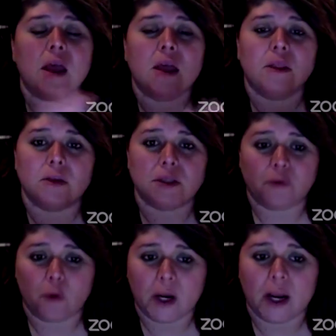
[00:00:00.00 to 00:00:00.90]
Those
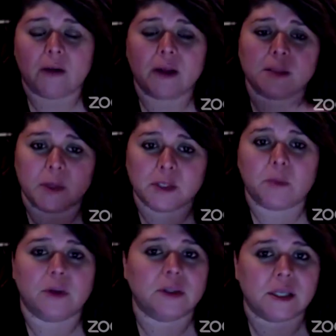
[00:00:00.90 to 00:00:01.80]
4 areas plus
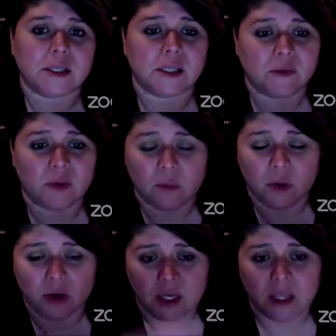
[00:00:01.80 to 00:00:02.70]
building a sense of
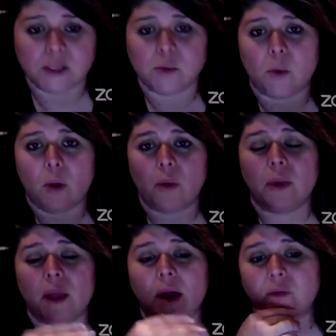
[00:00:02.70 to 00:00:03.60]
community is what we'll
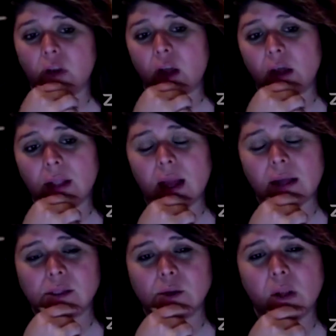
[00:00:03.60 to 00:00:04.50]
be covering
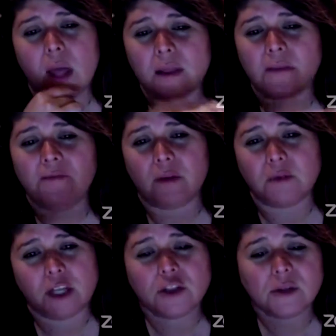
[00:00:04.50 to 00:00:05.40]
online. So a lot of the
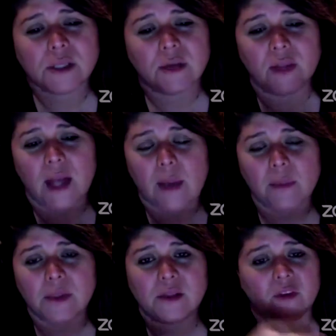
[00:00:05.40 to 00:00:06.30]
foundational stuff that
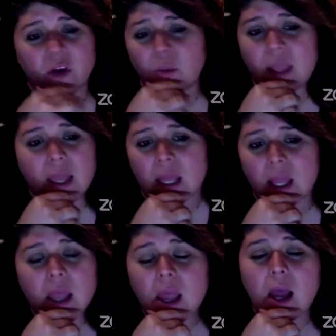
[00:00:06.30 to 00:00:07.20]
happens at the very beginning,
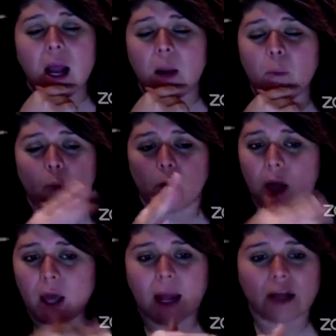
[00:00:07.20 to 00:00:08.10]
we're
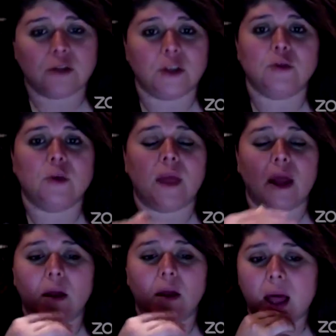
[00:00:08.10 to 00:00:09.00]
not actually doing that
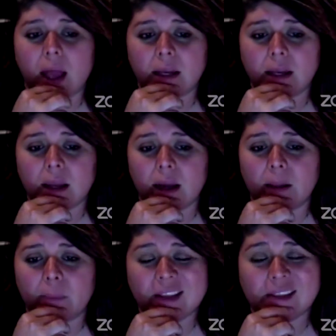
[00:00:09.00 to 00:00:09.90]
online
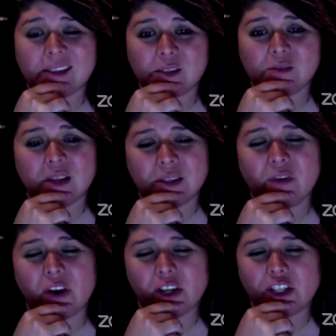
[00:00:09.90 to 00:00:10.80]
because it's
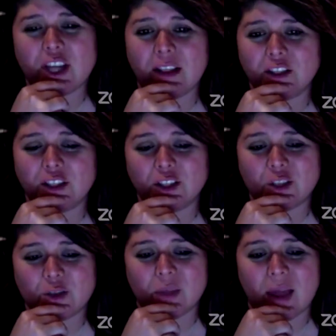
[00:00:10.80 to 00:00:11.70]
very challenging to
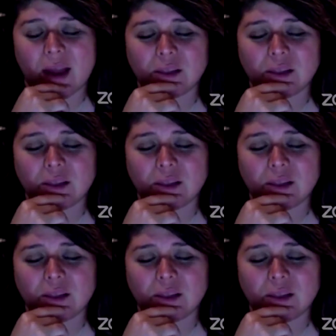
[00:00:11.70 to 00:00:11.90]
do that.